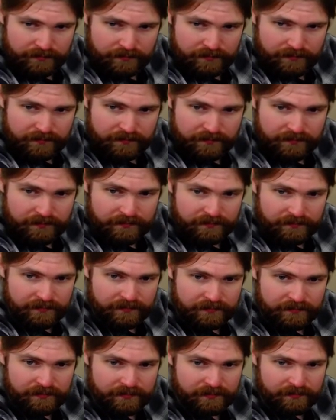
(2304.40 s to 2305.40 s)

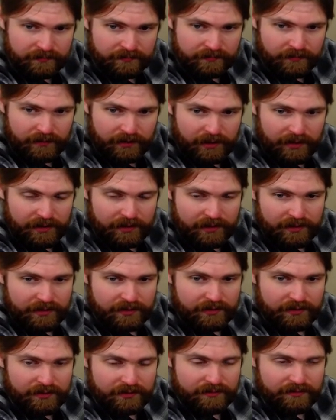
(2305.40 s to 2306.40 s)

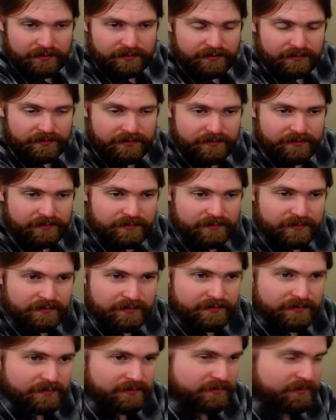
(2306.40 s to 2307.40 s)

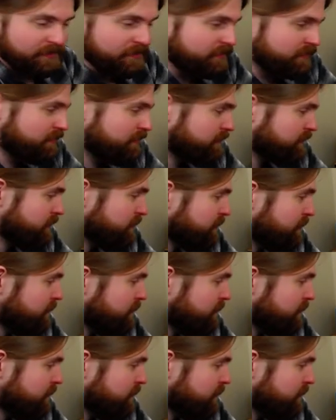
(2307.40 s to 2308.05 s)
(not speaking)